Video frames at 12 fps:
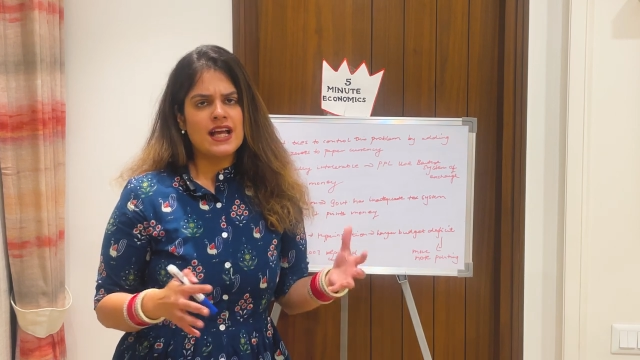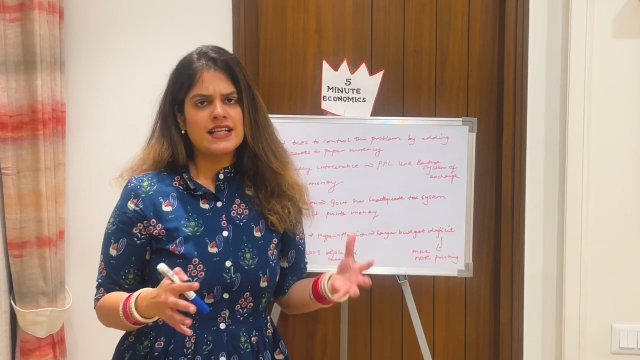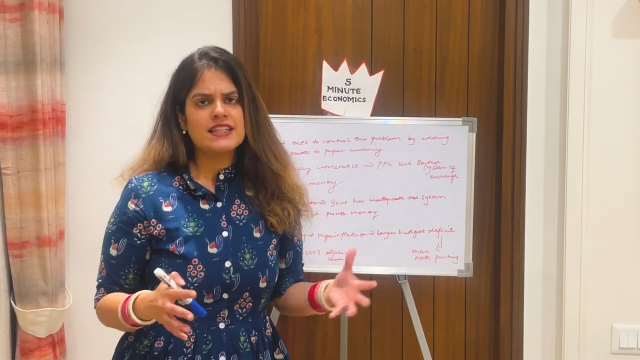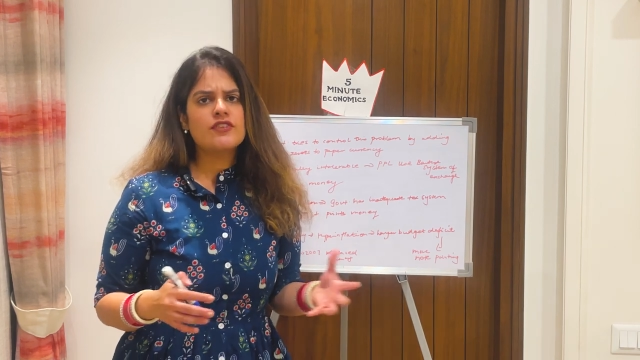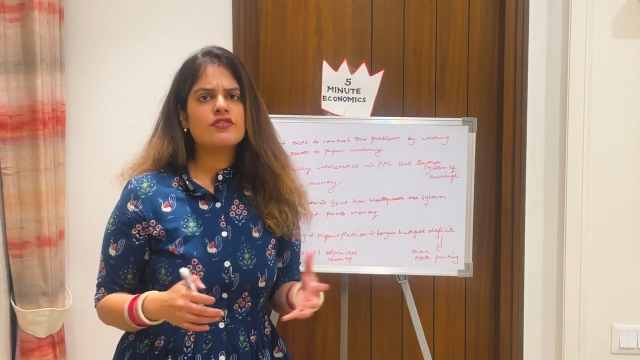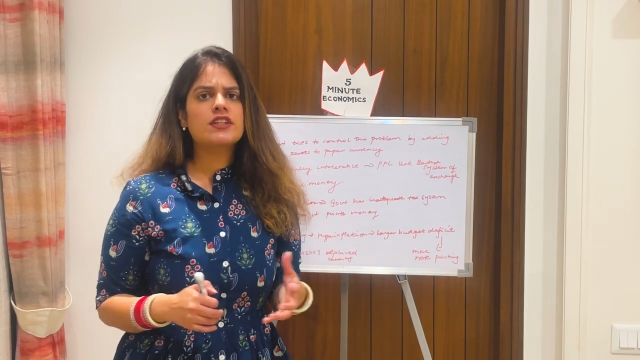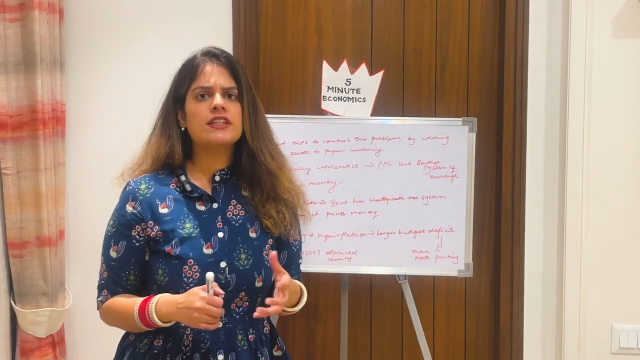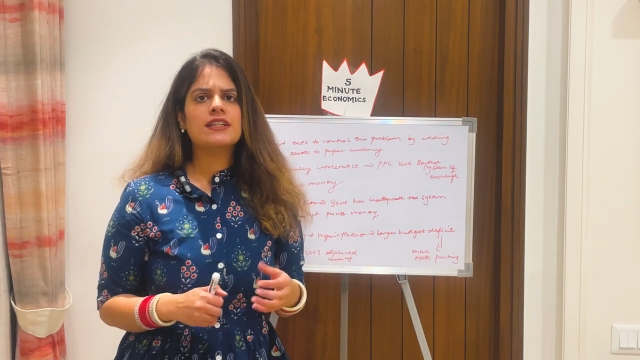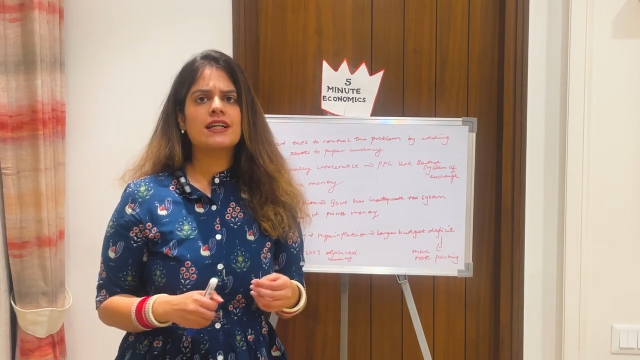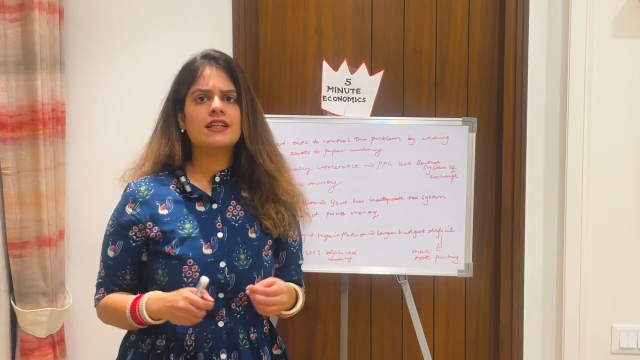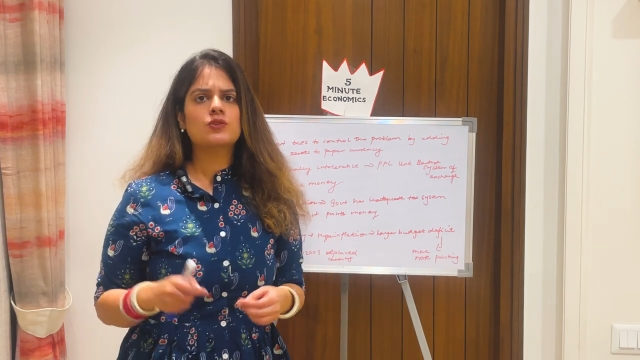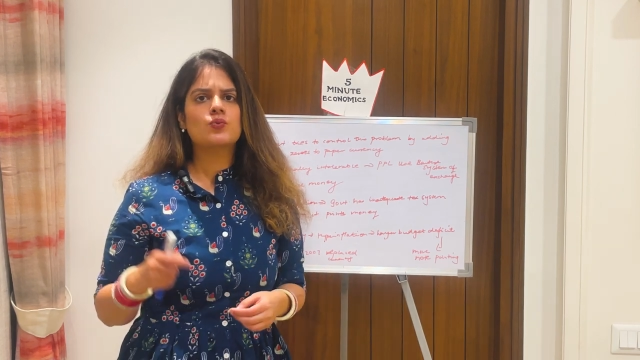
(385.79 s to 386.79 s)
Definitely,
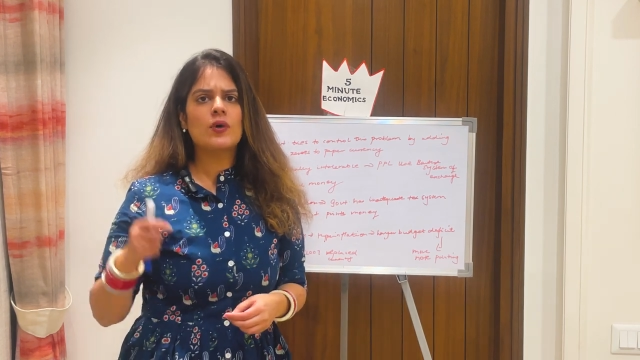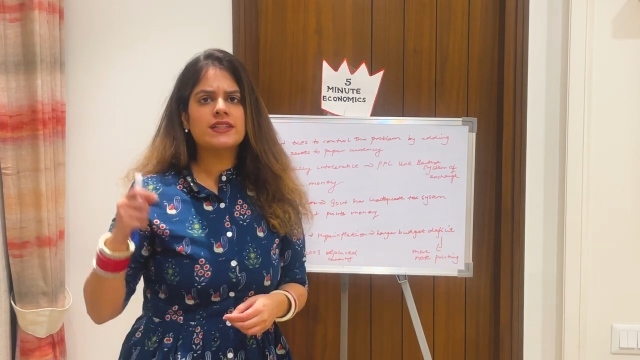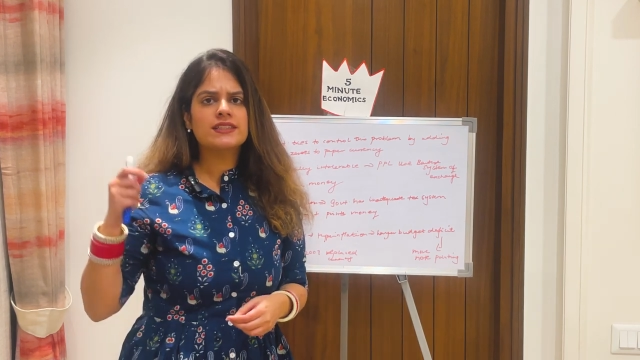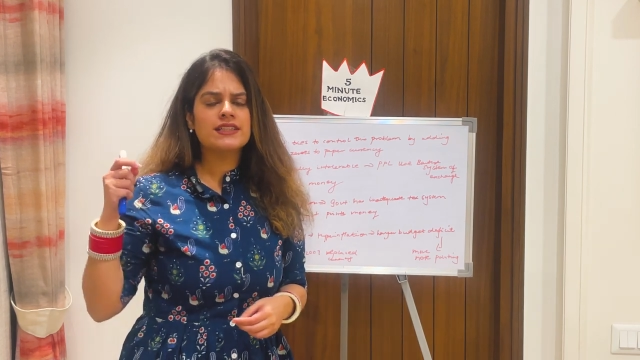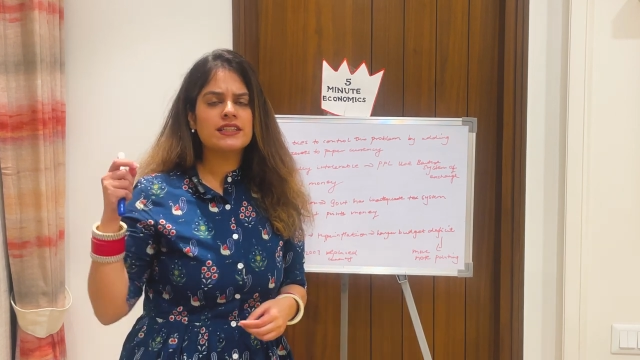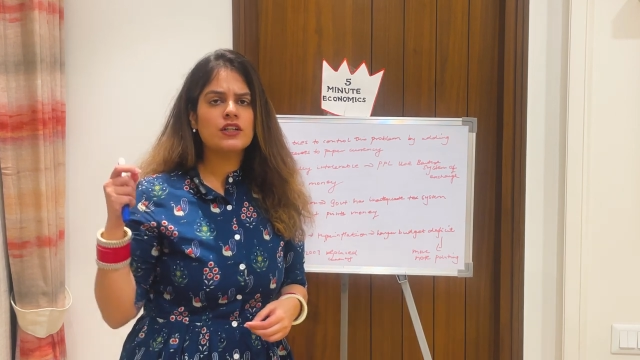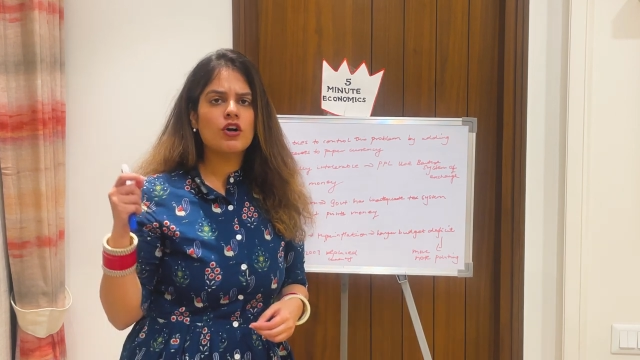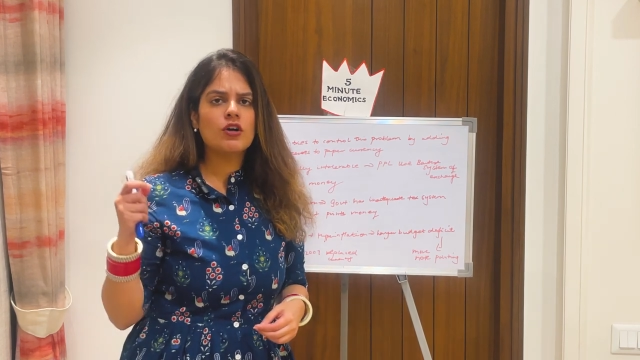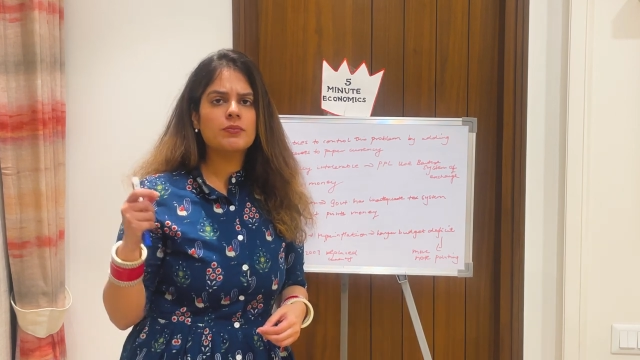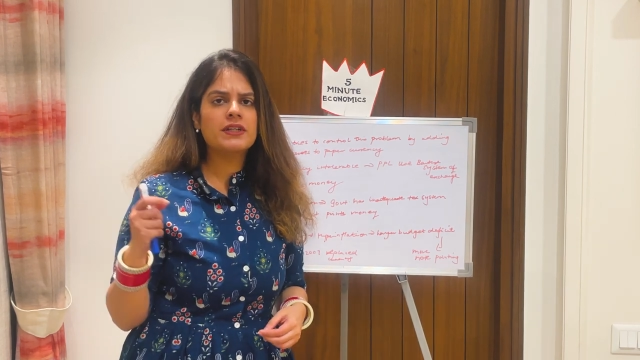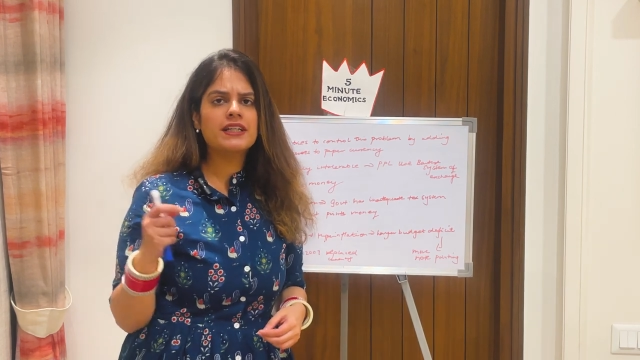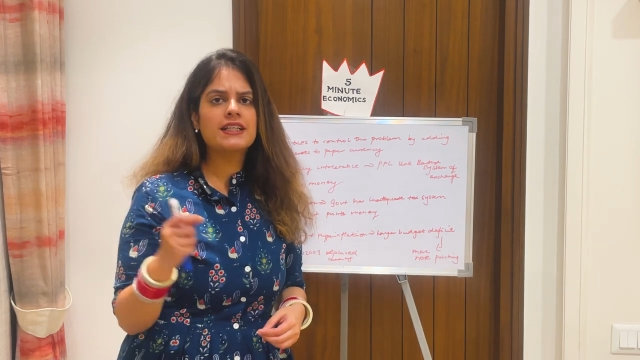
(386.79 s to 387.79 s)
guys, once an
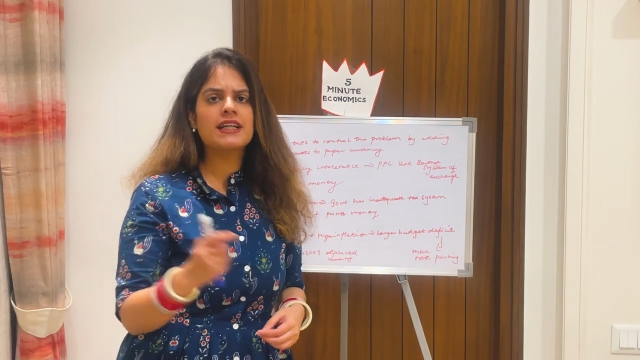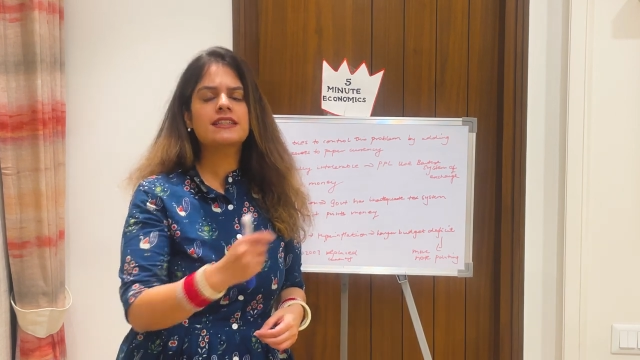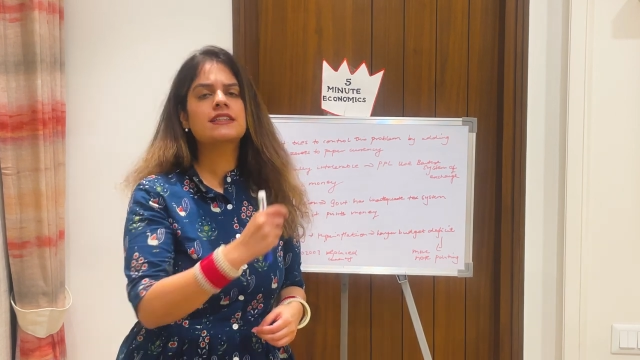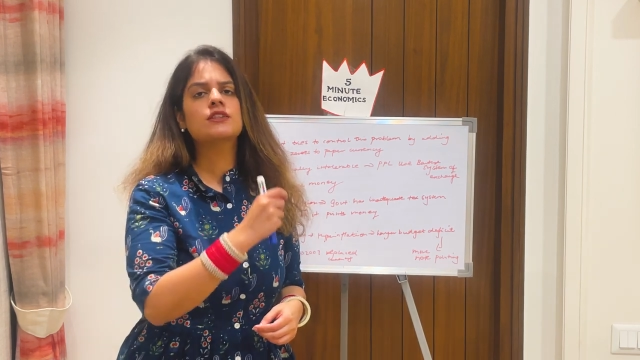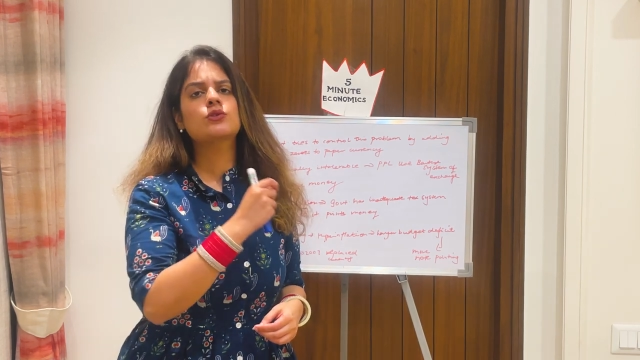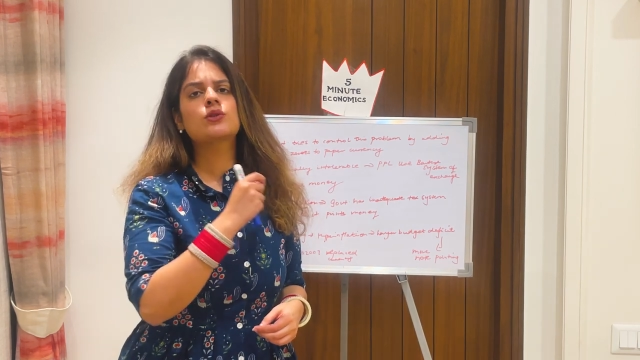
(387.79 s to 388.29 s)
economy gets into